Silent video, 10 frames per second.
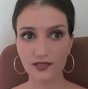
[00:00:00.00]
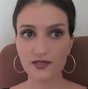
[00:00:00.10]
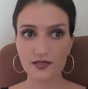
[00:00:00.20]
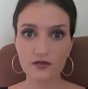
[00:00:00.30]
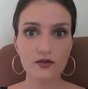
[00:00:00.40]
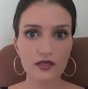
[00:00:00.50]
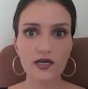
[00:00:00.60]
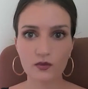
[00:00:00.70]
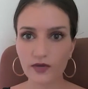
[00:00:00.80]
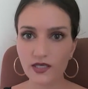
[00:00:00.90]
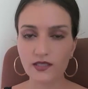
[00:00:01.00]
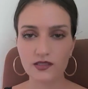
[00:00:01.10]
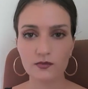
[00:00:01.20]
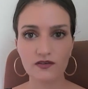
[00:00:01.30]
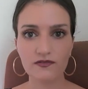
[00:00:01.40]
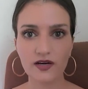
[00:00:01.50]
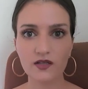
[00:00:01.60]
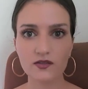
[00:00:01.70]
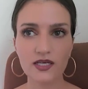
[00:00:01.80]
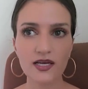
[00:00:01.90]
It's still there waiting to be
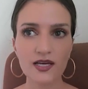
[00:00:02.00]
felt,